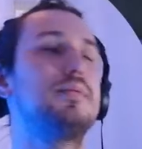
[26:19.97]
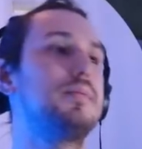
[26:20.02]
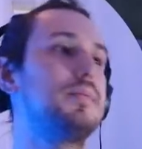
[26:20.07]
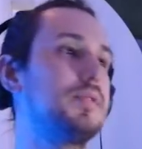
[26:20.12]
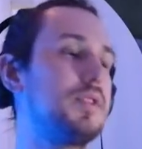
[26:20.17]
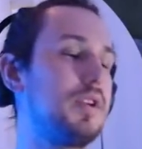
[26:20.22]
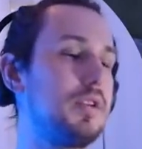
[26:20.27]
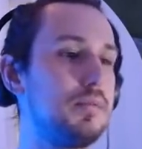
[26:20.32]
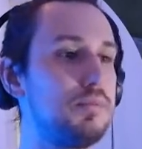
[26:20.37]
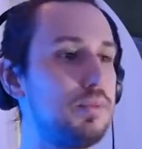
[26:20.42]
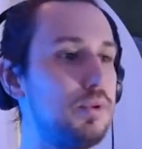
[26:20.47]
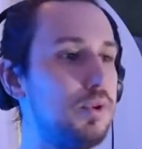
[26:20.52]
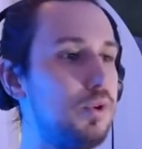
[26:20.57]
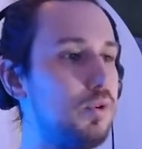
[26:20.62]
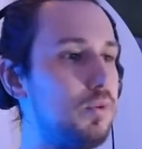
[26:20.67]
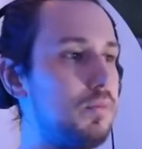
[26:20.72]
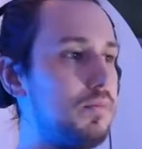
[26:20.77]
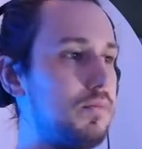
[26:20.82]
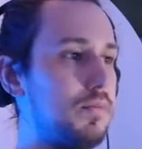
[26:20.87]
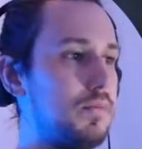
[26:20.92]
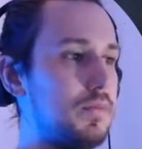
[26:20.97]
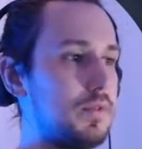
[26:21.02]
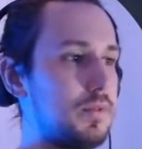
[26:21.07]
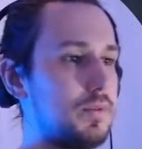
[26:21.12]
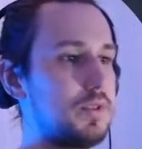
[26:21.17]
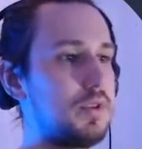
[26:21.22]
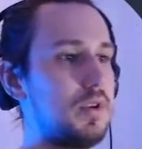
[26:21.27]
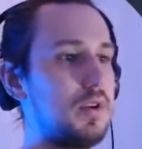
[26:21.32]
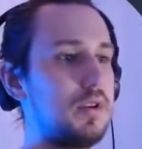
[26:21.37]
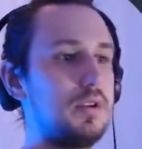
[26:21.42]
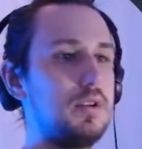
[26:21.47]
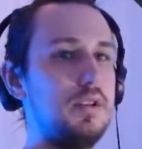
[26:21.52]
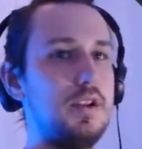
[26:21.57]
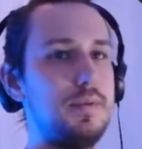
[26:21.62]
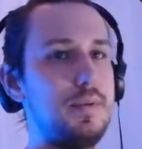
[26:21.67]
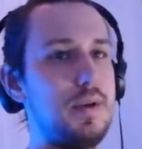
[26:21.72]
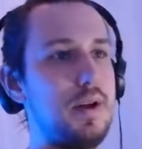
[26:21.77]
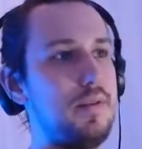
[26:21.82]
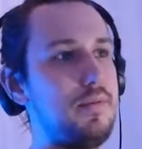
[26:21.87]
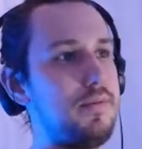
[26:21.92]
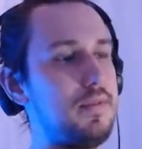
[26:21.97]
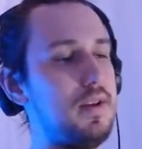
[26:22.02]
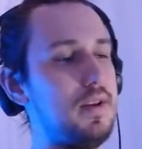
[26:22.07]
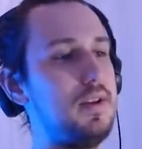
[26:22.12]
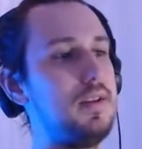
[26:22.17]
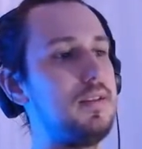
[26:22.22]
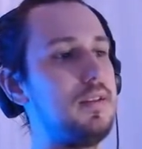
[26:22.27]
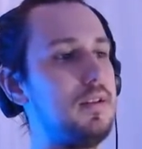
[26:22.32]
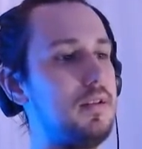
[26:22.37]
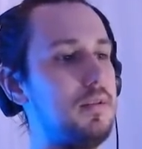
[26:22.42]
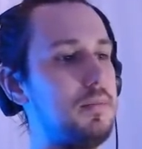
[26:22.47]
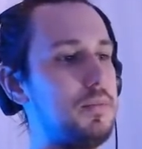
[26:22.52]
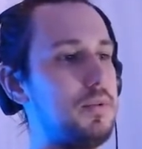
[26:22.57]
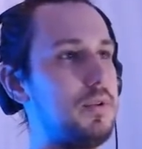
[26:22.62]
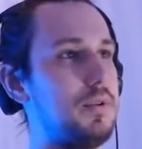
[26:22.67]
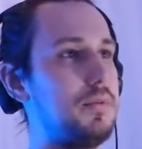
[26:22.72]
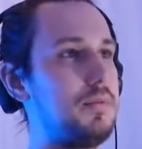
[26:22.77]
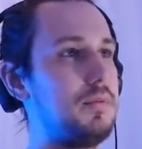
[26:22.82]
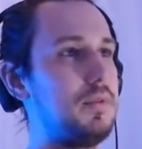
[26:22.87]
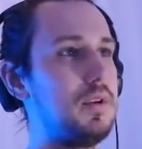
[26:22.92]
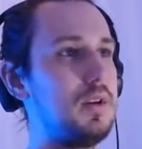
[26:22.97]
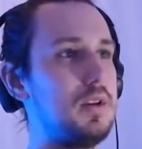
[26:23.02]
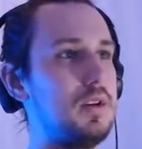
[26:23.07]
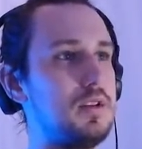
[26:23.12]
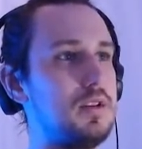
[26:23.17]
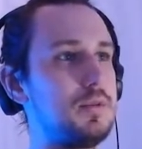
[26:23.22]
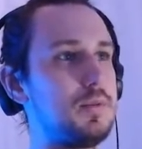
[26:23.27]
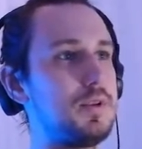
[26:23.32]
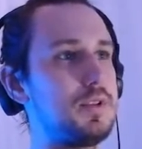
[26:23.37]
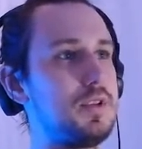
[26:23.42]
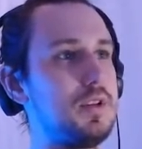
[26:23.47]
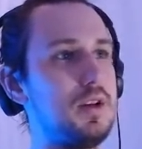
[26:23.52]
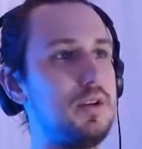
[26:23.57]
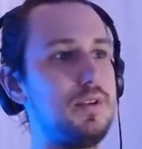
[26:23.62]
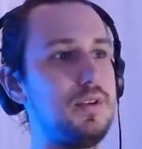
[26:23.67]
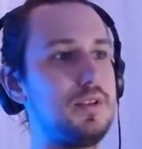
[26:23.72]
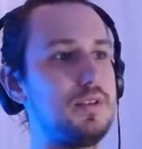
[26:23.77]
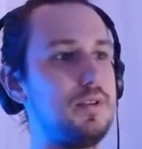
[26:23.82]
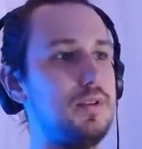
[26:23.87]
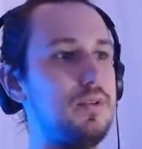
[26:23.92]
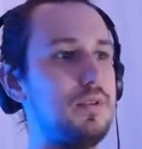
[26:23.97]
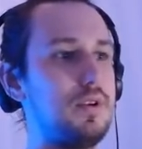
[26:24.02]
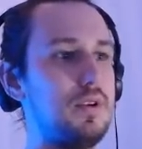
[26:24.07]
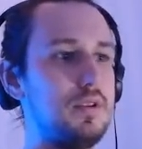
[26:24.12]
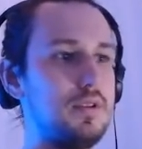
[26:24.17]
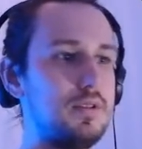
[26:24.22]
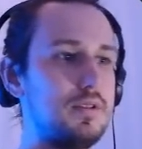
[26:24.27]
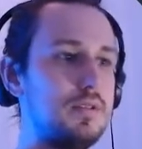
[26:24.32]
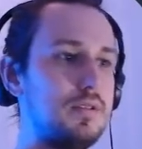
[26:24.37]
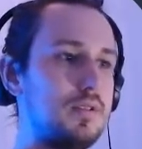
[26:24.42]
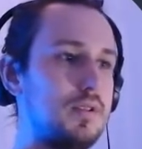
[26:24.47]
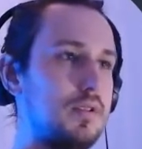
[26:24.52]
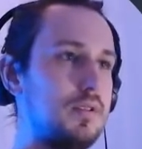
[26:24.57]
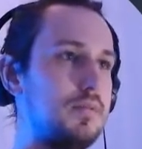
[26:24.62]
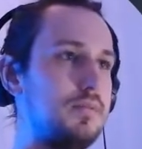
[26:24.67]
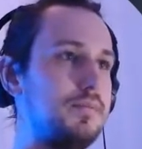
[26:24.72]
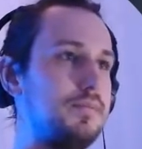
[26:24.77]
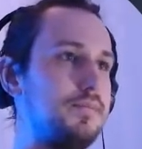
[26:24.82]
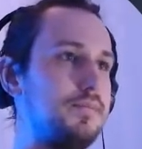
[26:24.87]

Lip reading: Sudden Bloom. So we're just not gonna let him have anything on board, especially now he has no cards. So